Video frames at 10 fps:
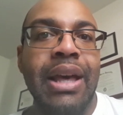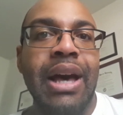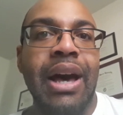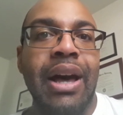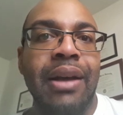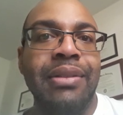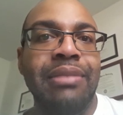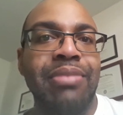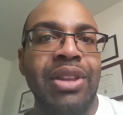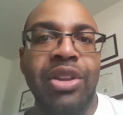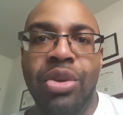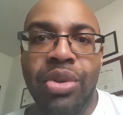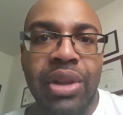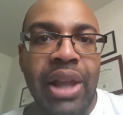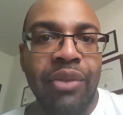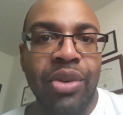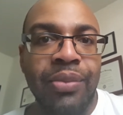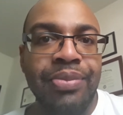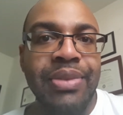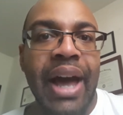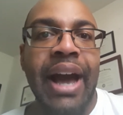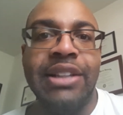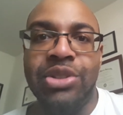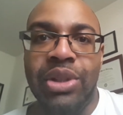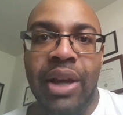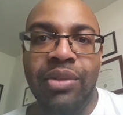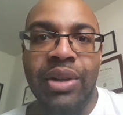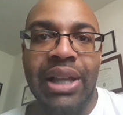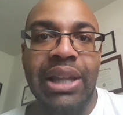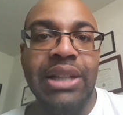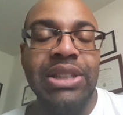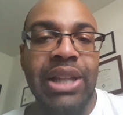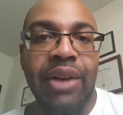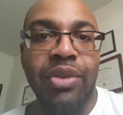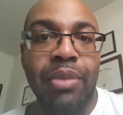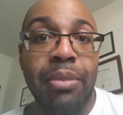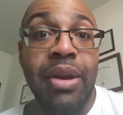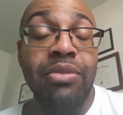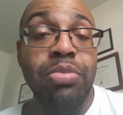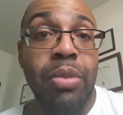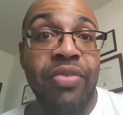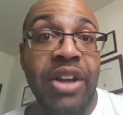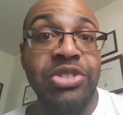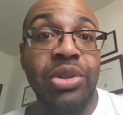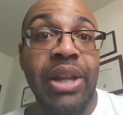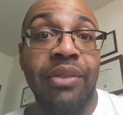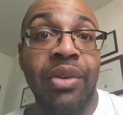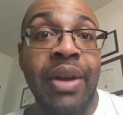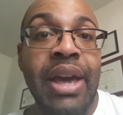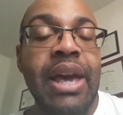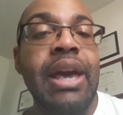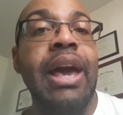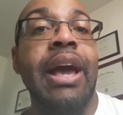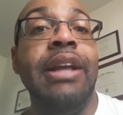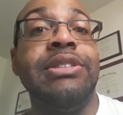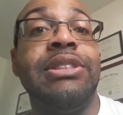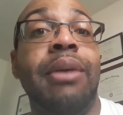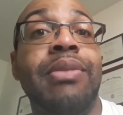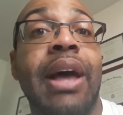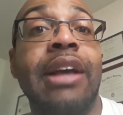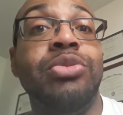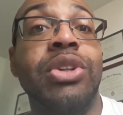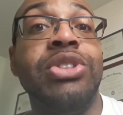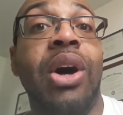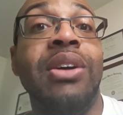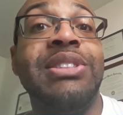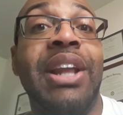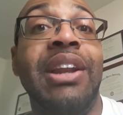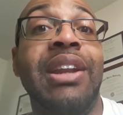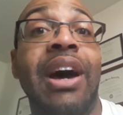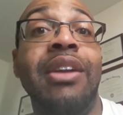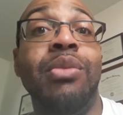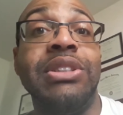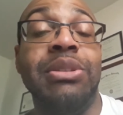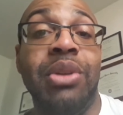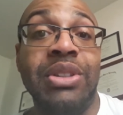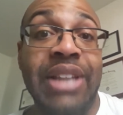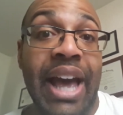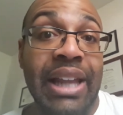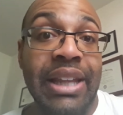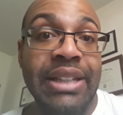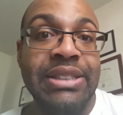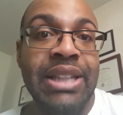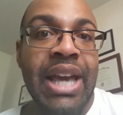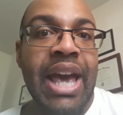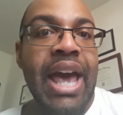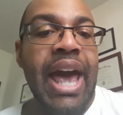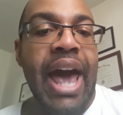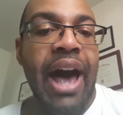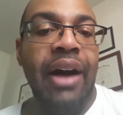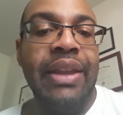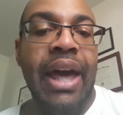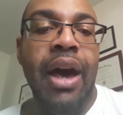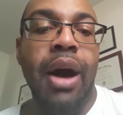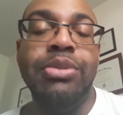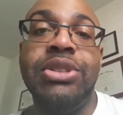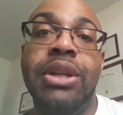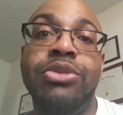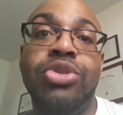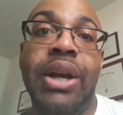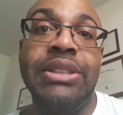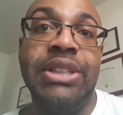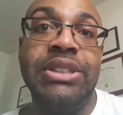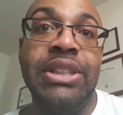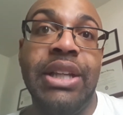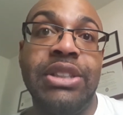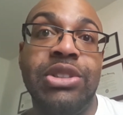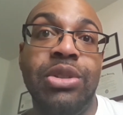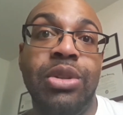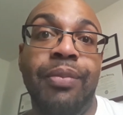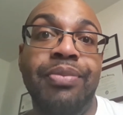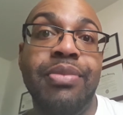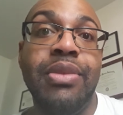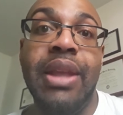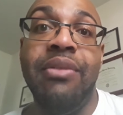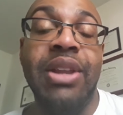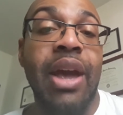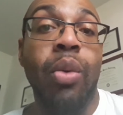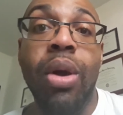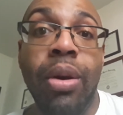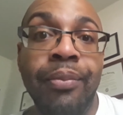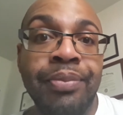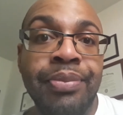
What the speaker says: the youth level, the high school level, collegiate level, maybe even professional level, and sometimes when it's all said and done with some of those athletes, how that helps them transition into the everyday world.